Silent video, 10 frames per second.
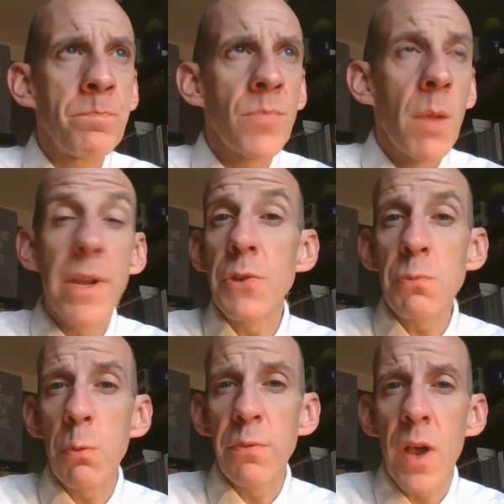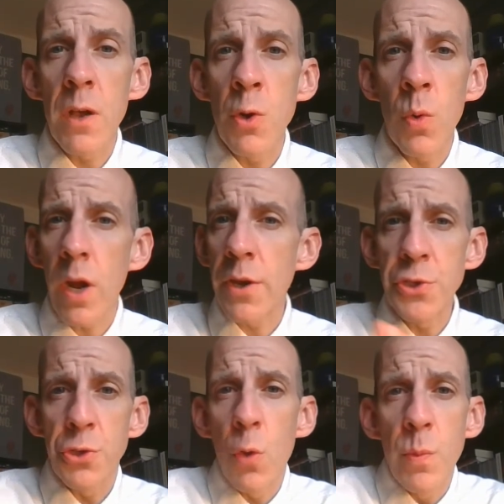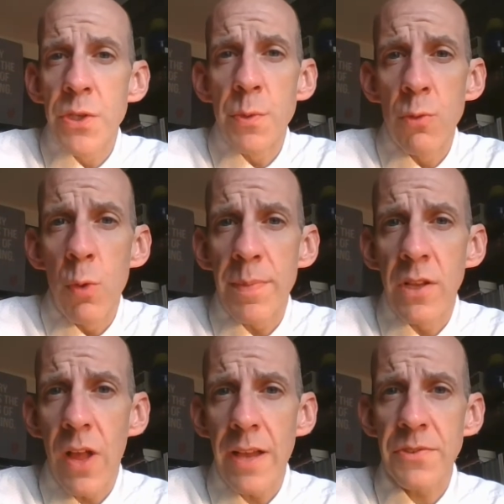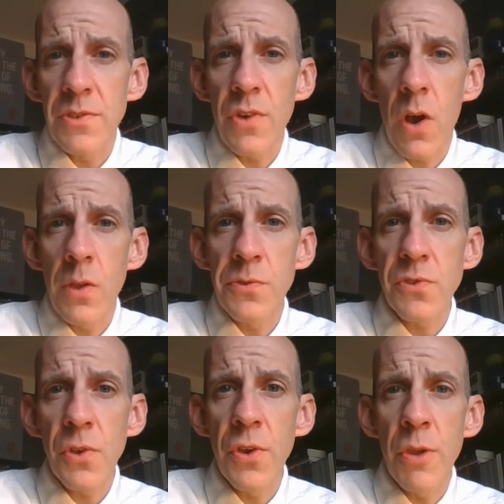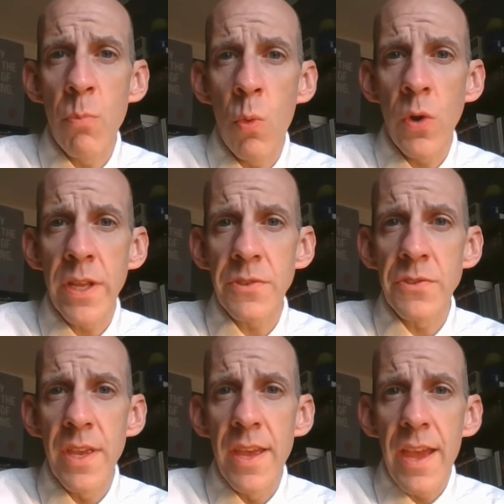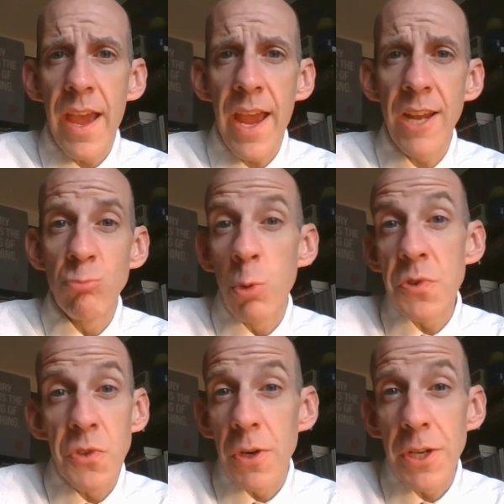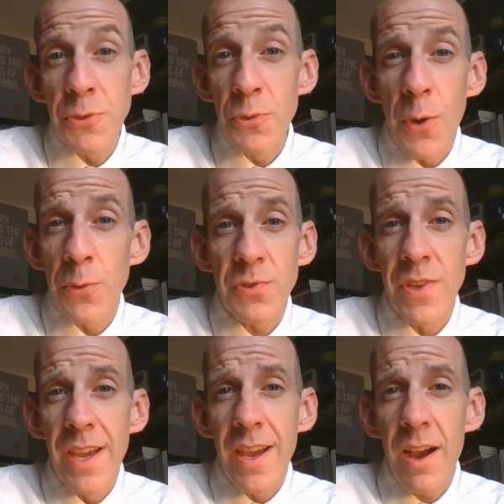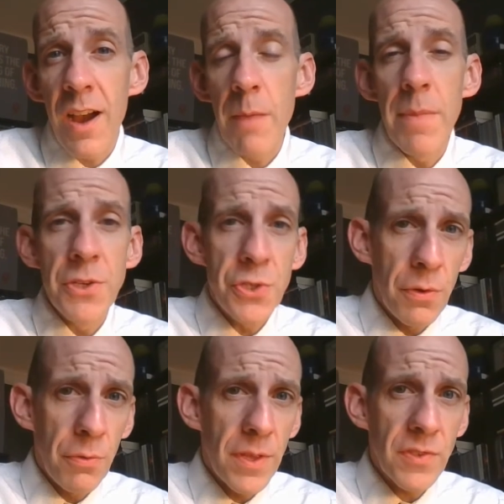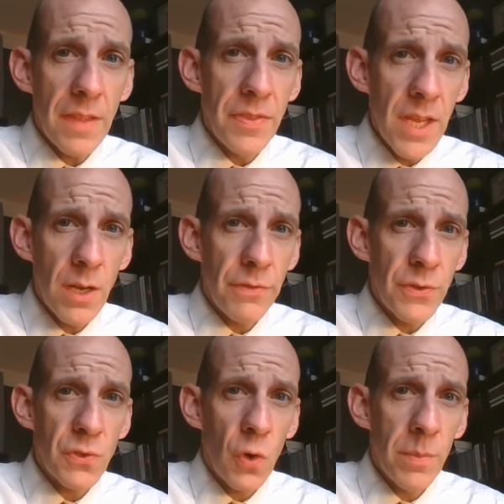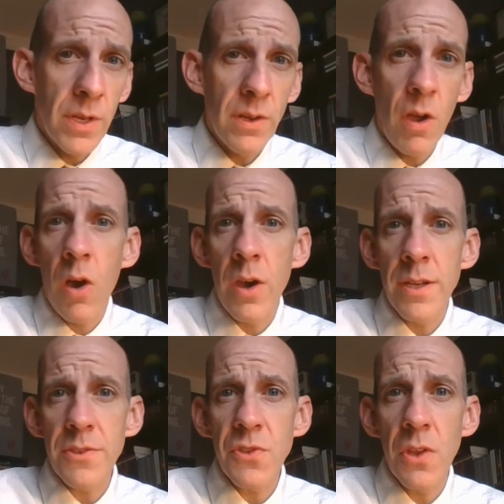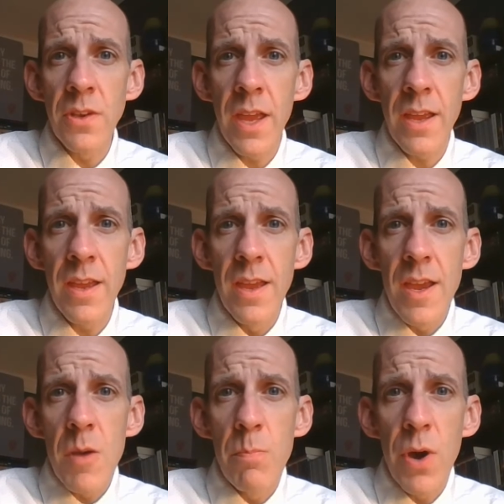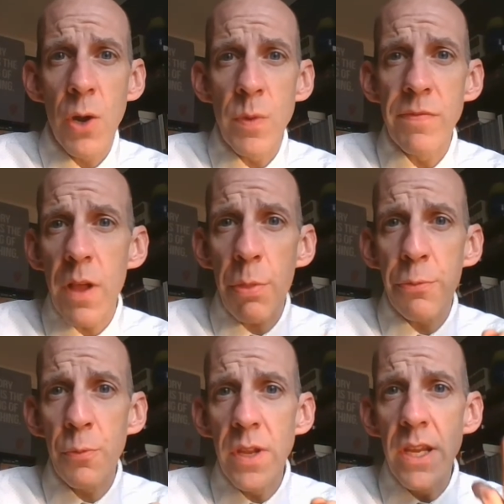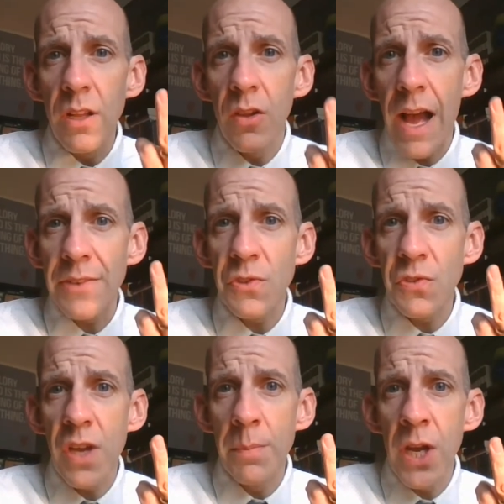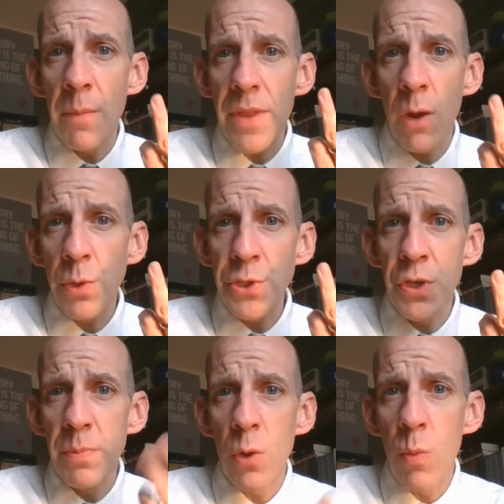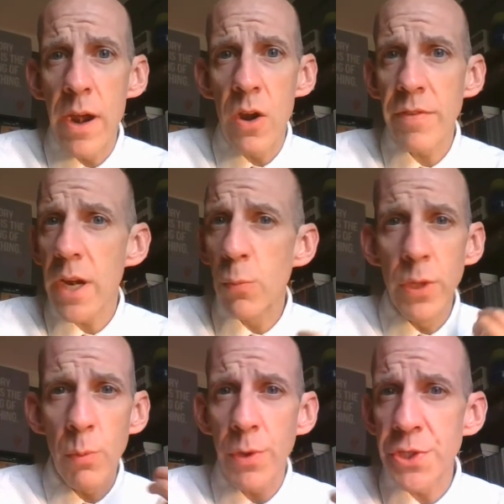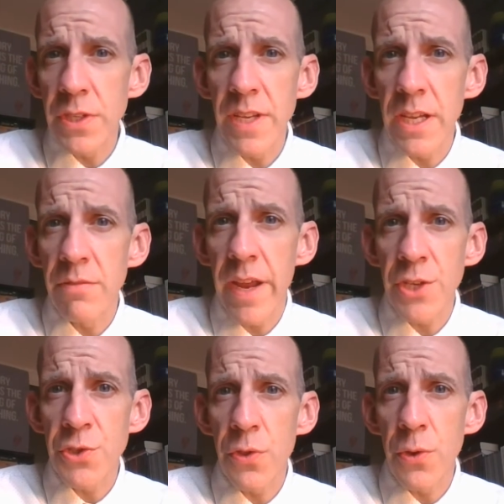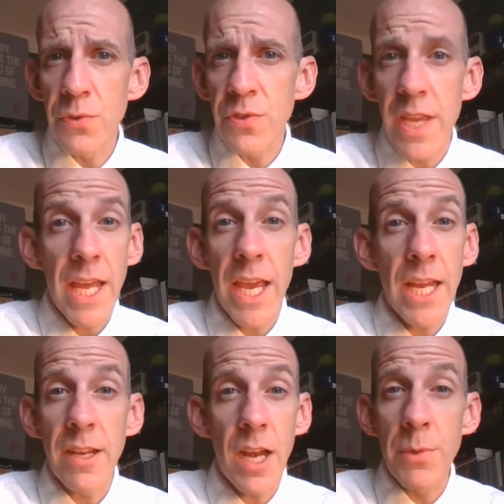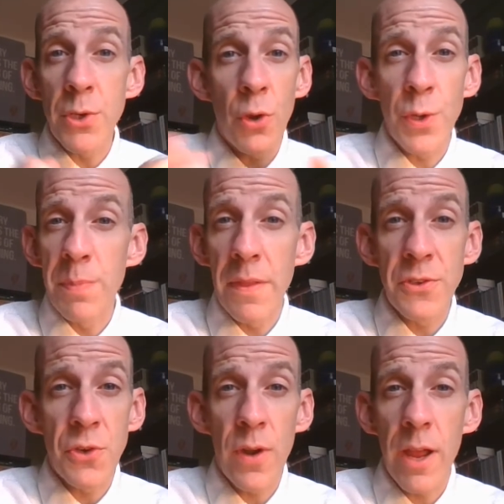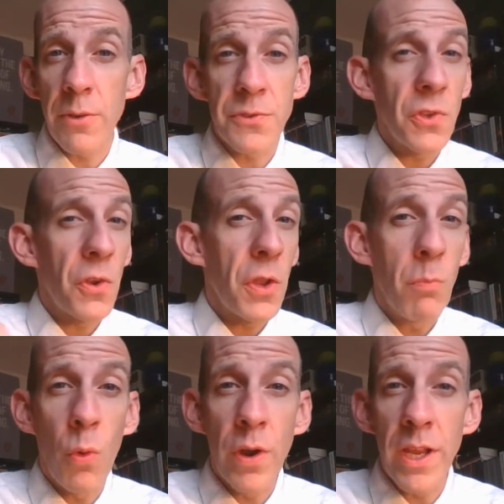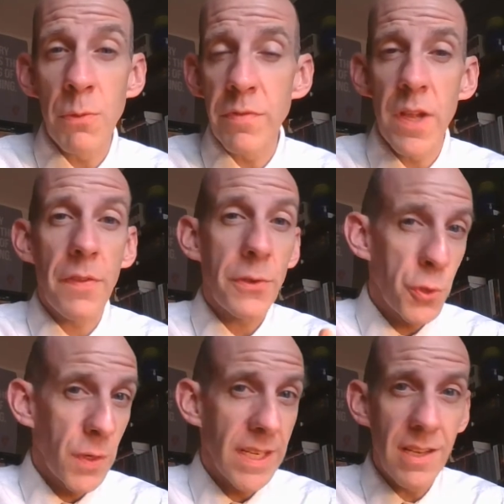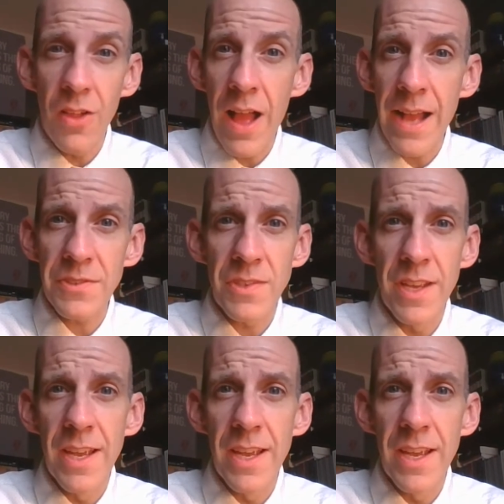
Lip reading: But here's what we've got going on. As you know, we do equipping classes on Sunday mornings, and we're still going to do those. I mentioned this at the end of the sermon on Sunday, but we've got 3 classes coming up that I want you to be aware of, and I really want you to take advantage of those. And I'm encouraged by the turnout on Sunday morning. We've got the Trinity class.